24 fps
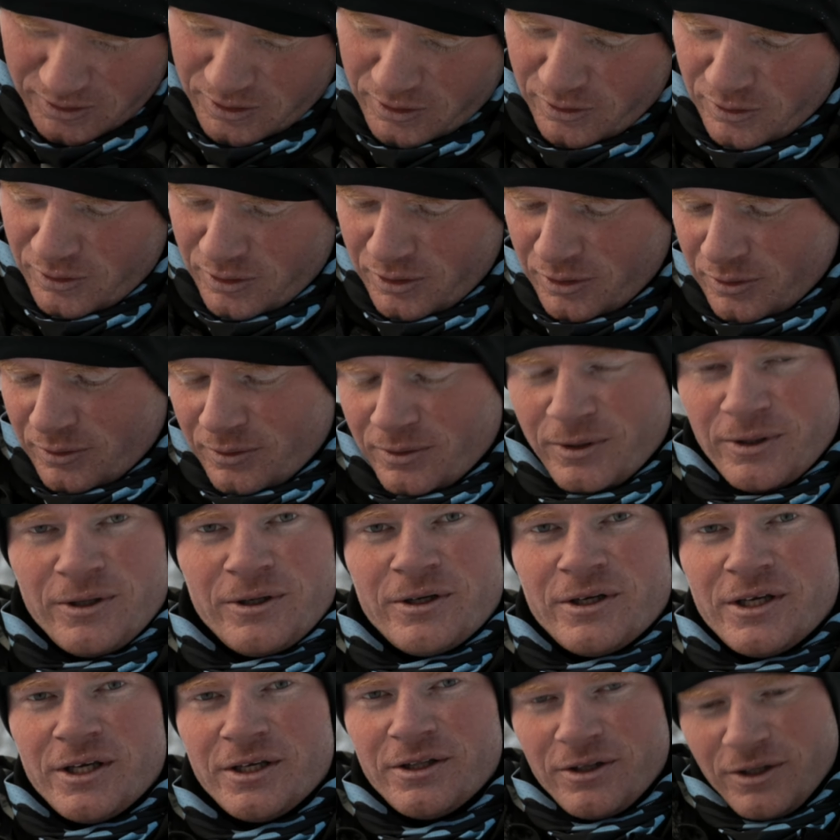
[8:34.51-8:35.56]
Kuiu
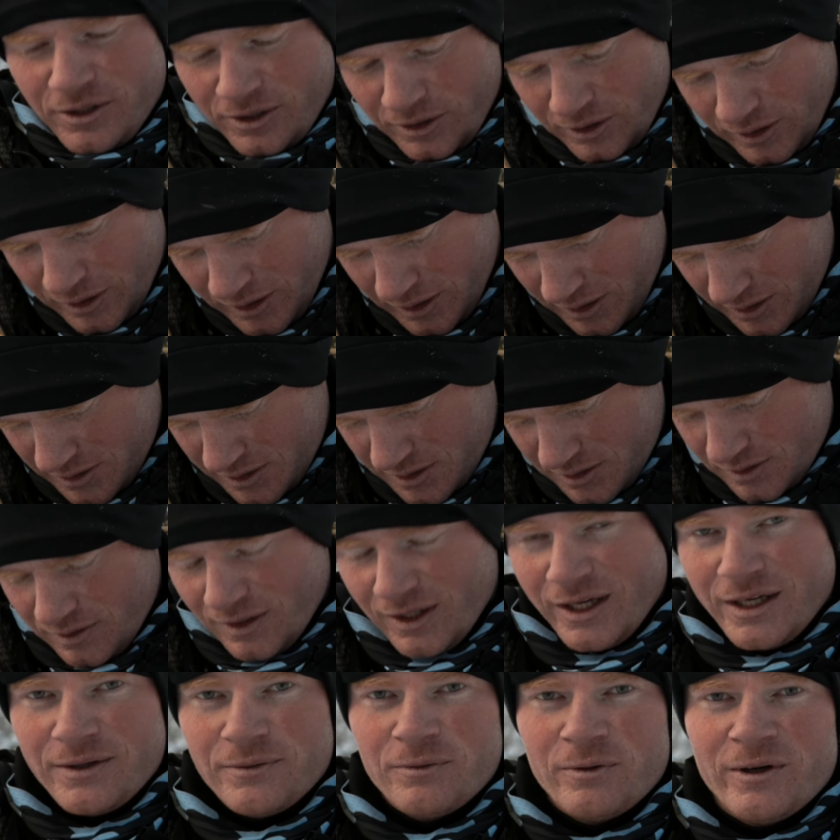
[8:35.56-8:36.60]
Gila hoodie. It's just
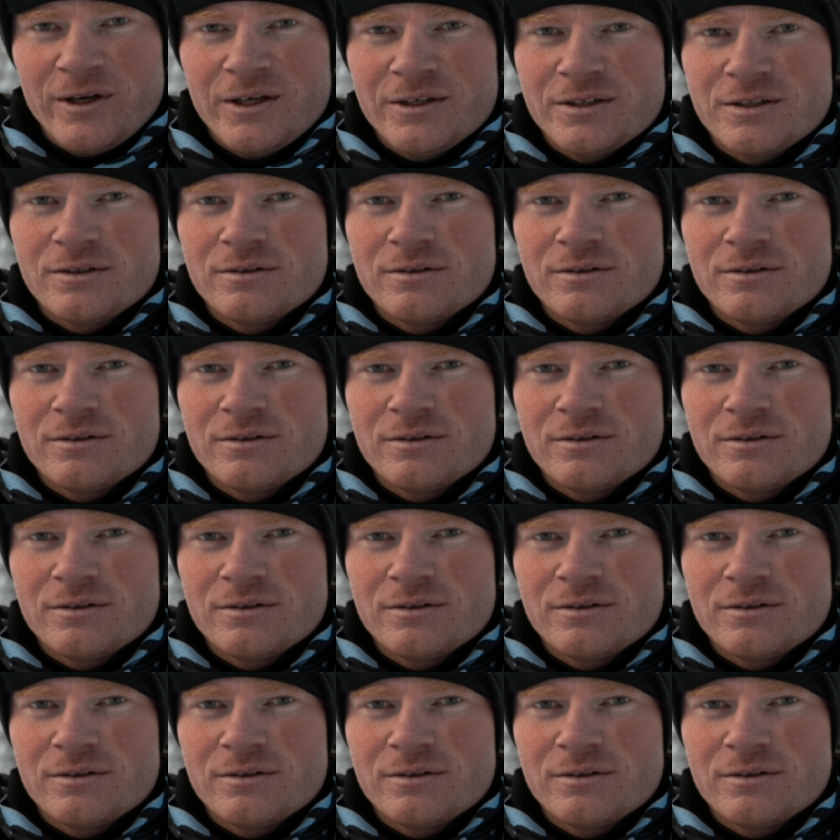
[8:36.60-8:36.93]
lightweight